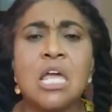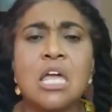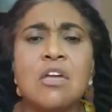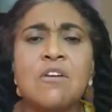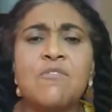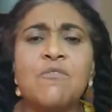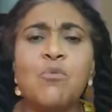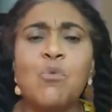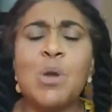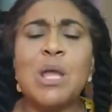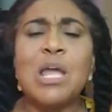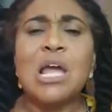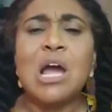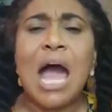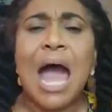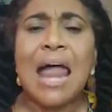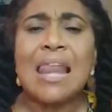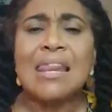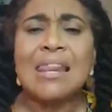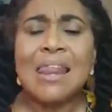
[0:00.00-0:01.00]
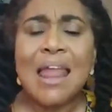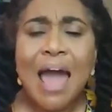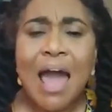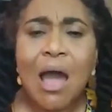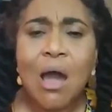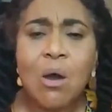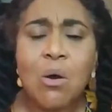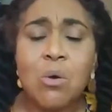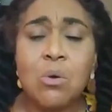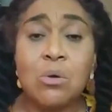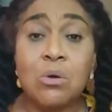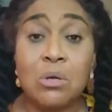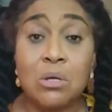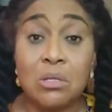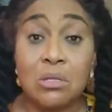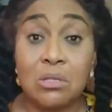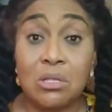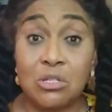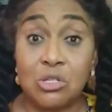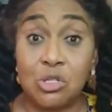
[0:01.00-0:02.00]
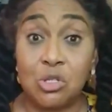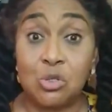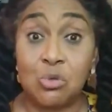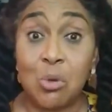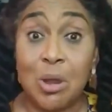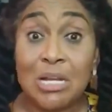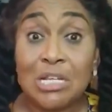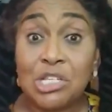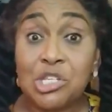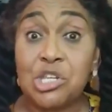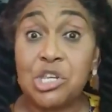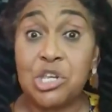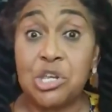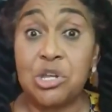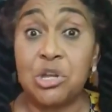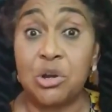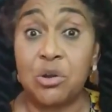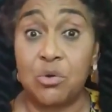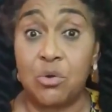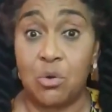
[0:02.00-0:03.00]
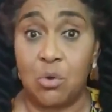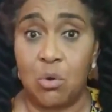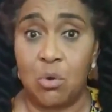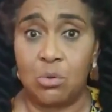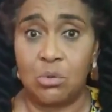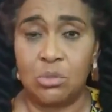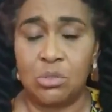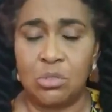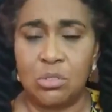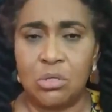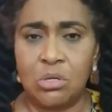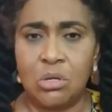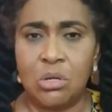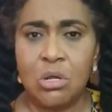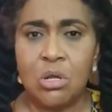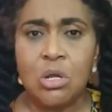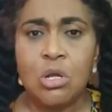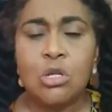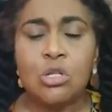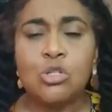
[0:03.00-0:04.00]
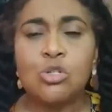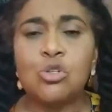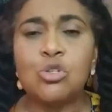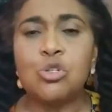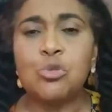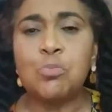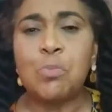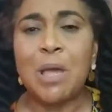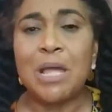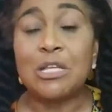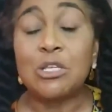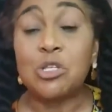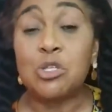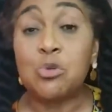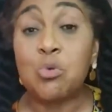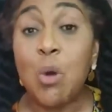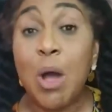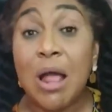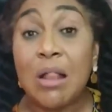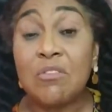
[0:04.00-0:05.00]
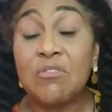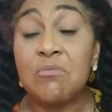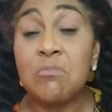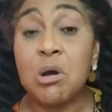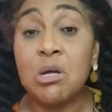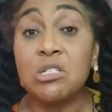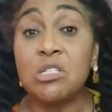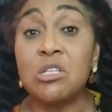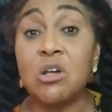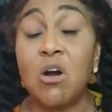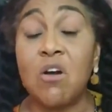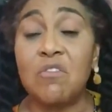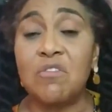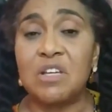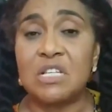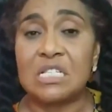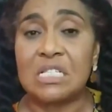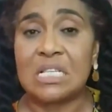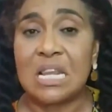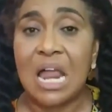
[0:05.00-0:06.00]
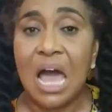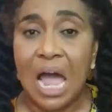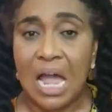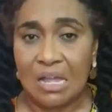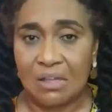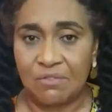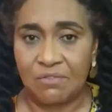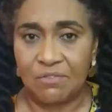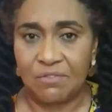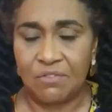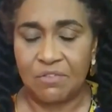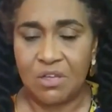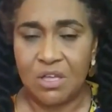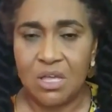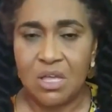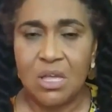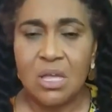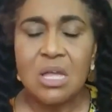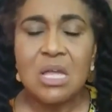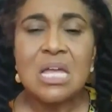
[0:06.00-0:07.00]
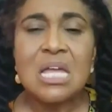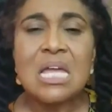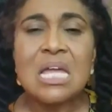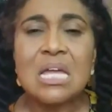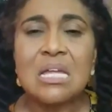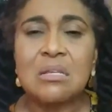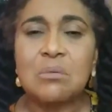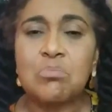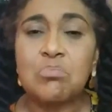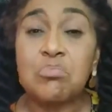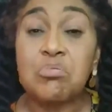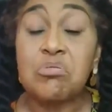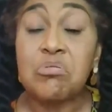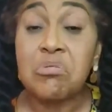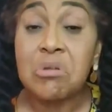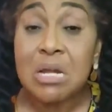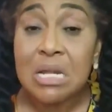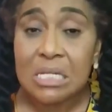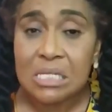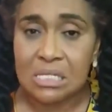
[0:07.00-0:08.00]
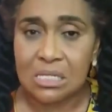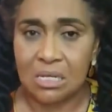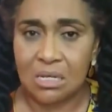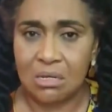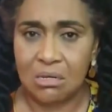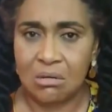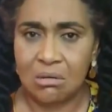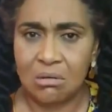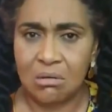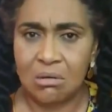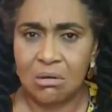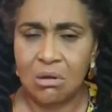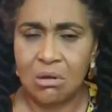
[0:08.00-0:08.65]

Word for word: If we allow this 20-year-old to spend 12 months of his life in prison